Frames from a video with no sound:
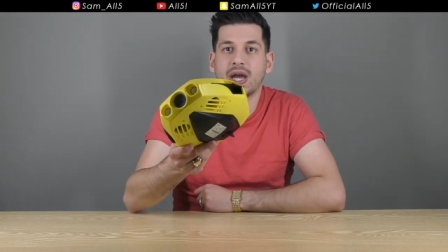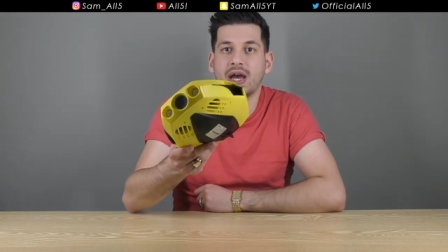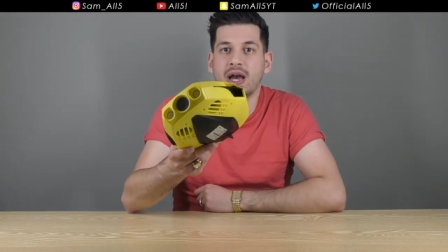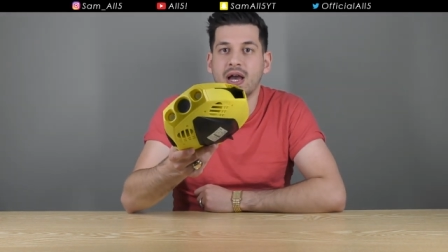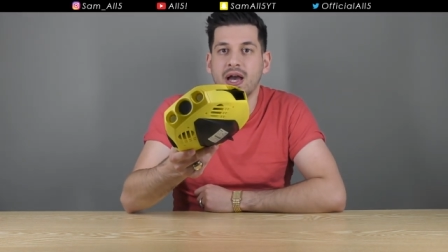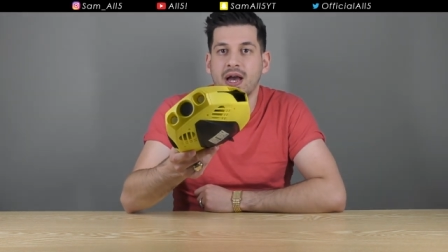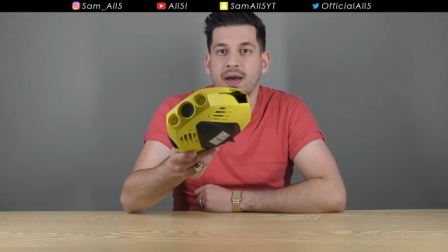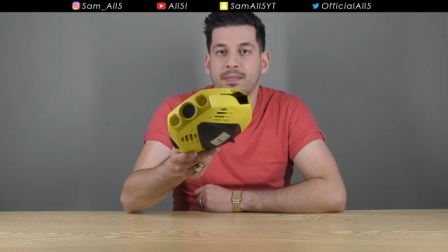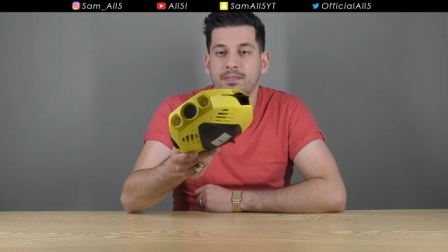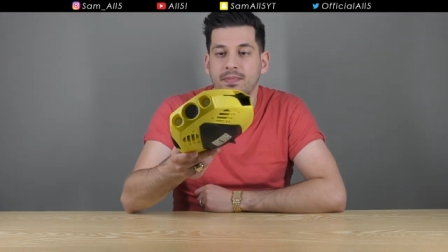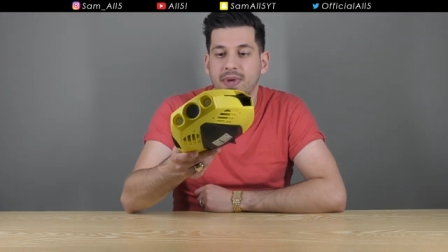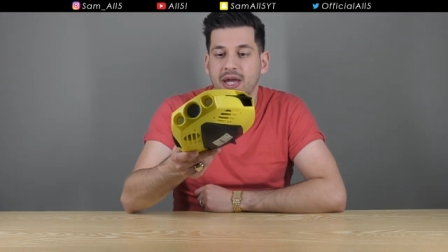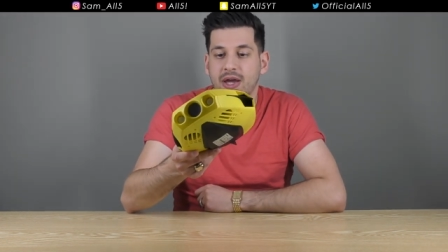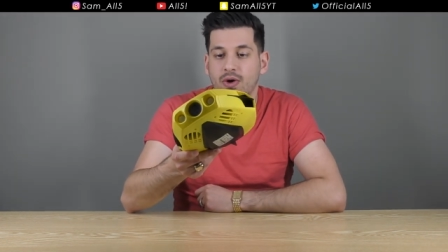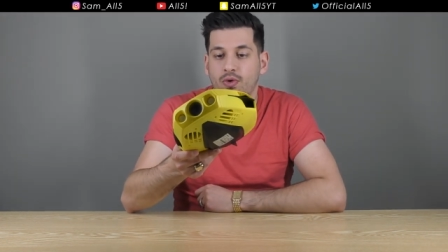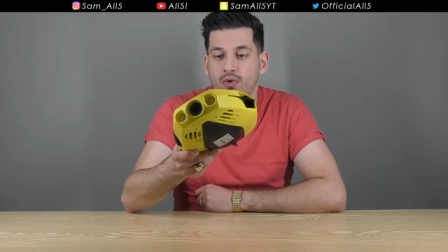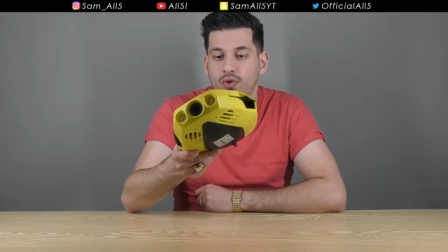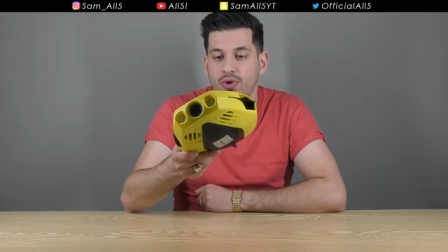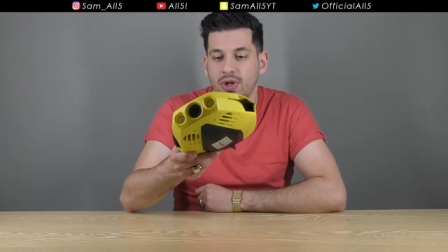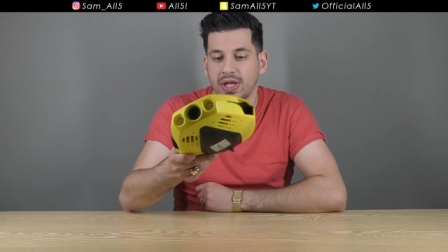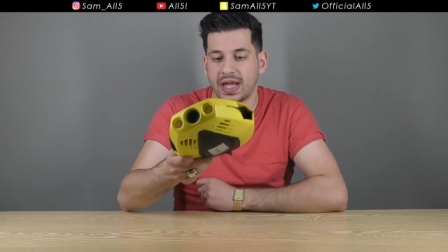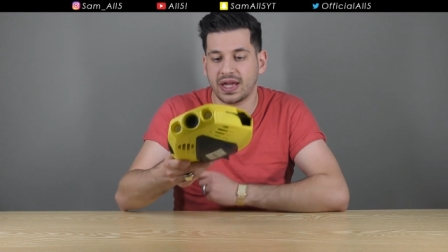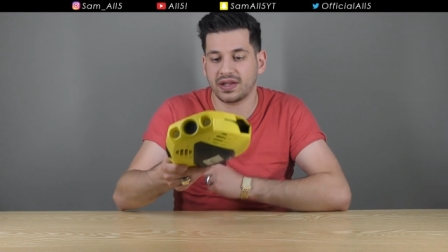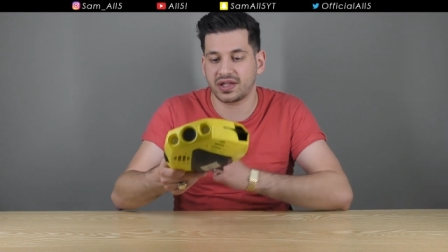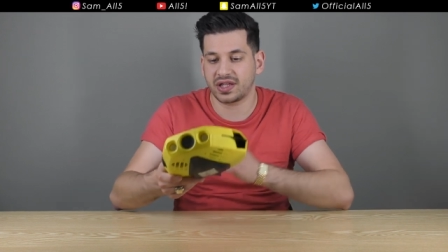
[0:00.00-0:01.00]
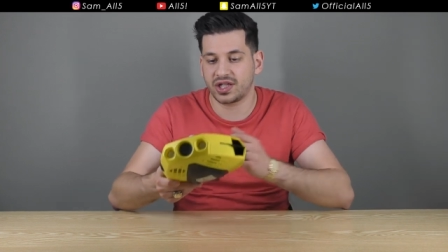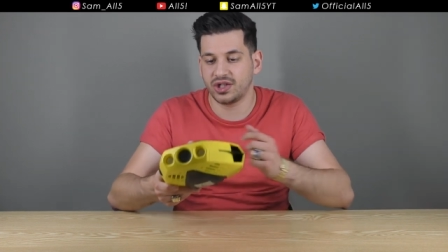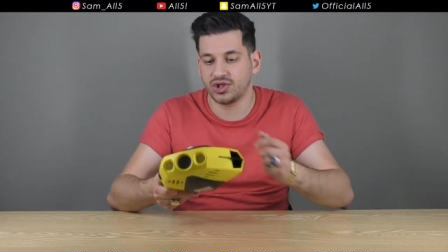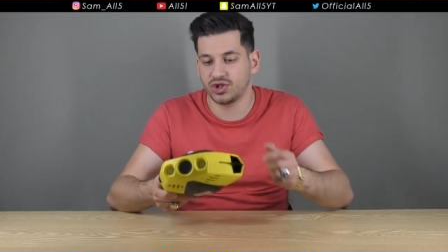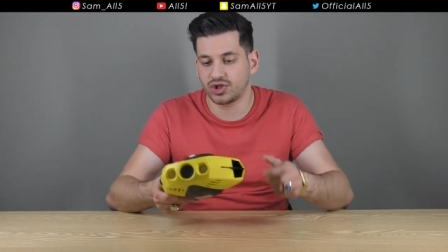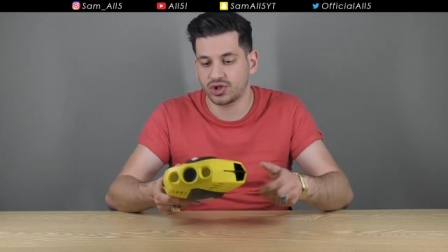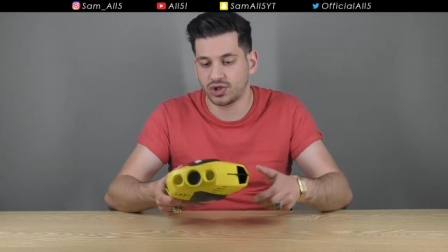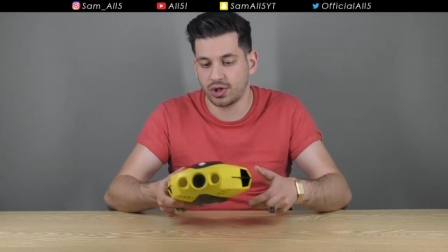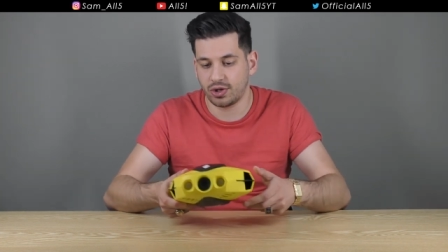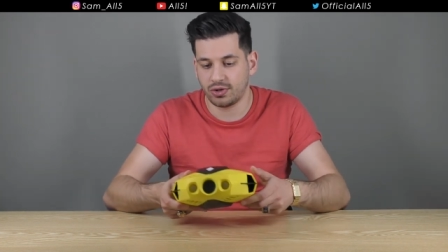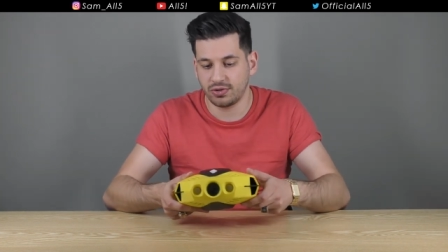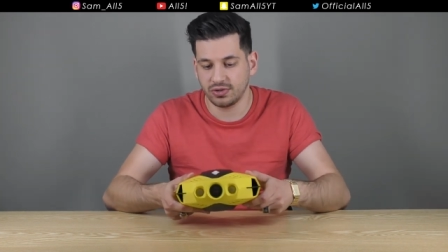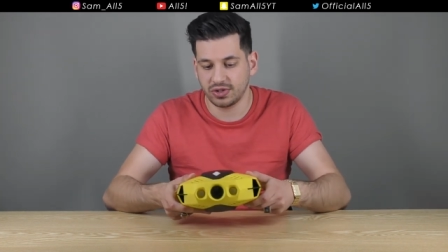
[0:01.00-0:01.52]
Um, it all gets
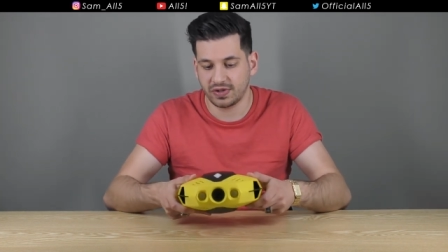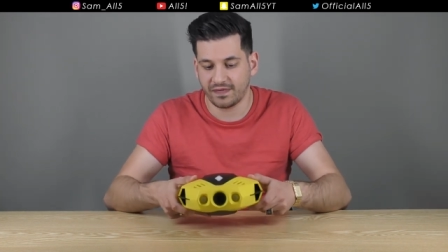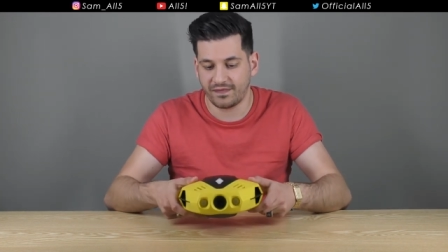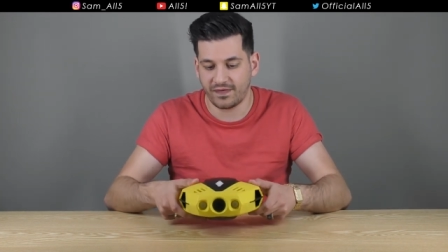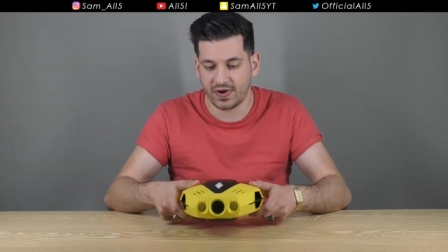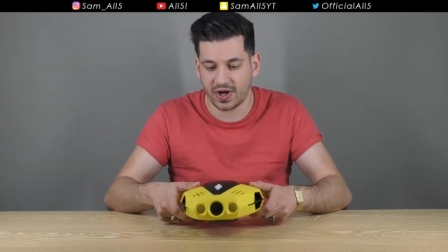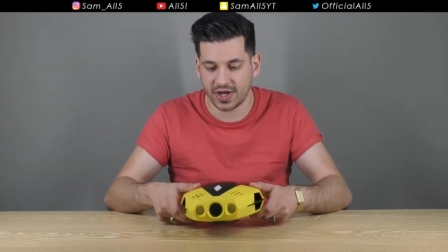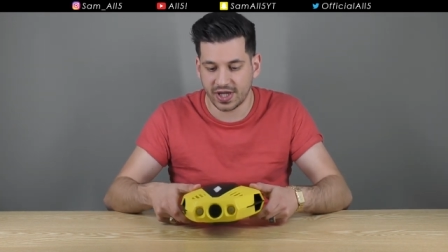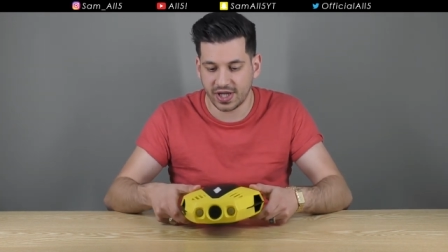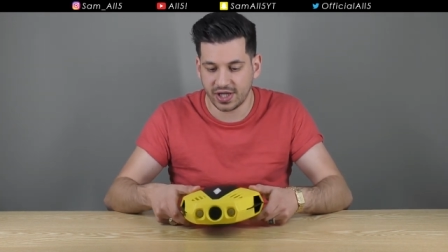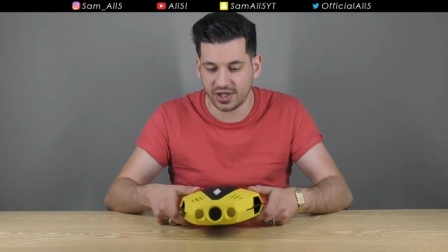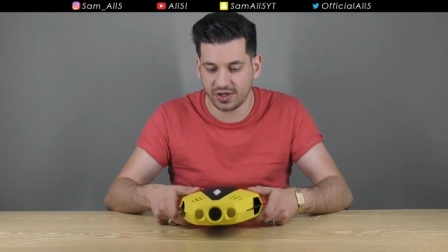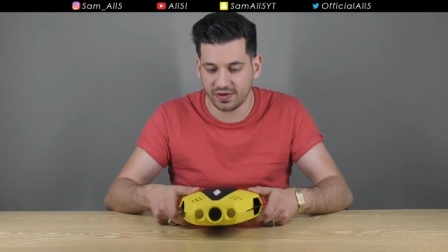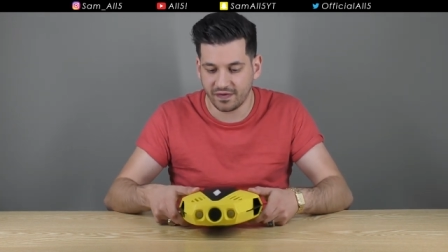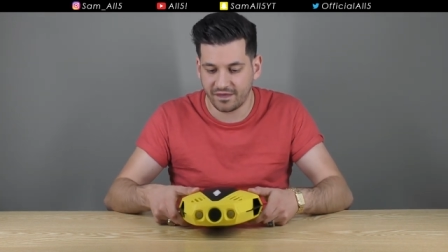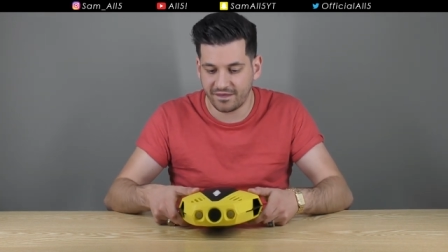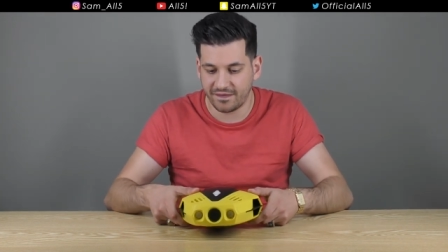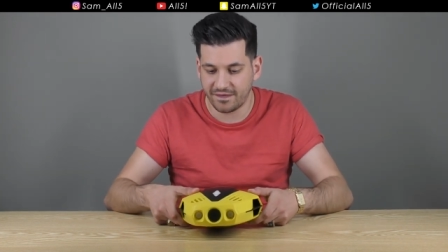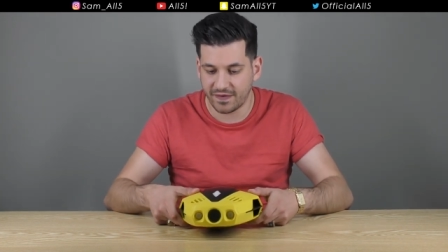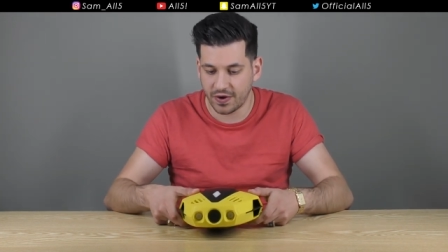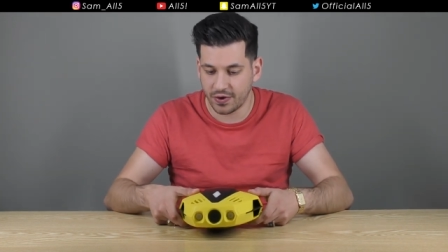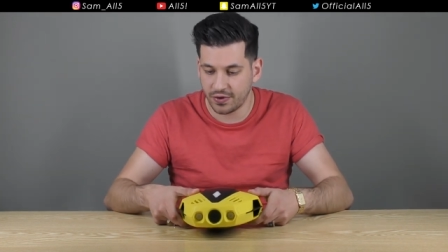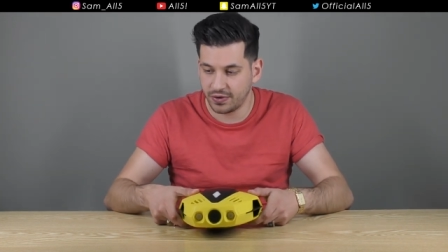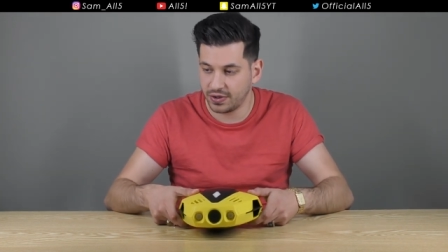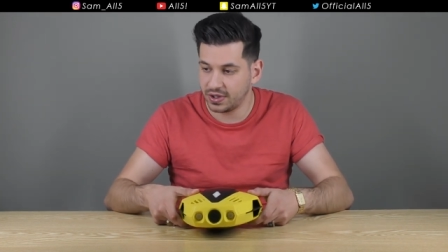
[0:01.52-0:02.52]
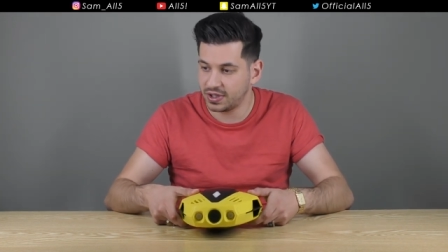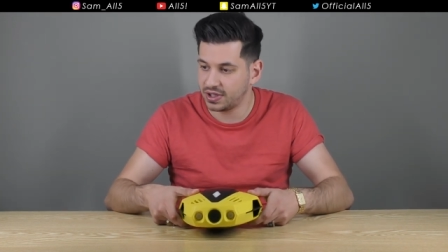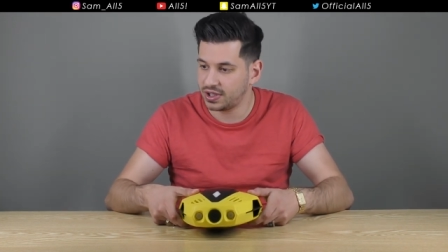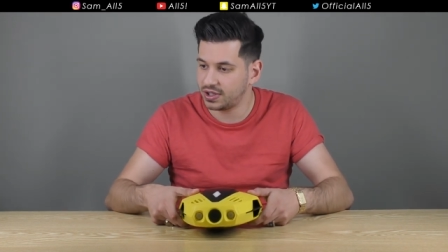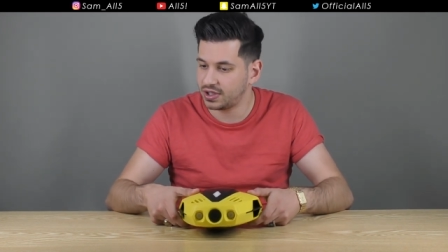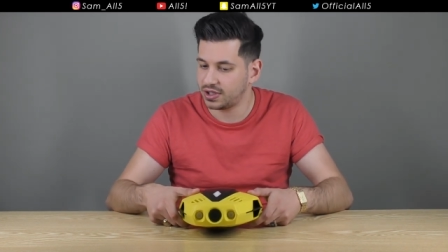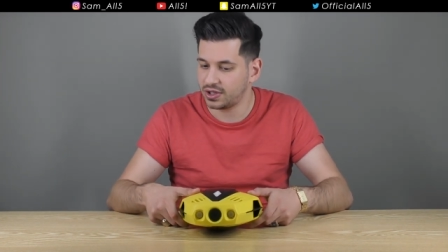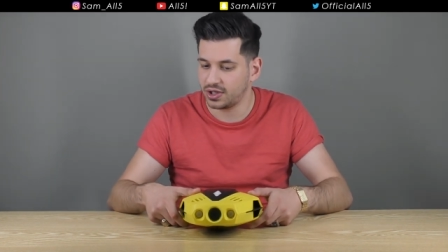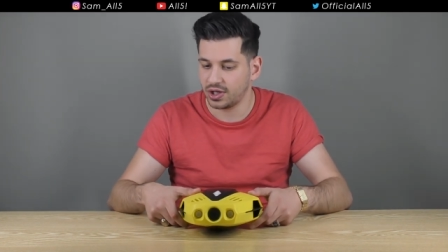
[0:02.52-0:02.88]
controlled via your phone.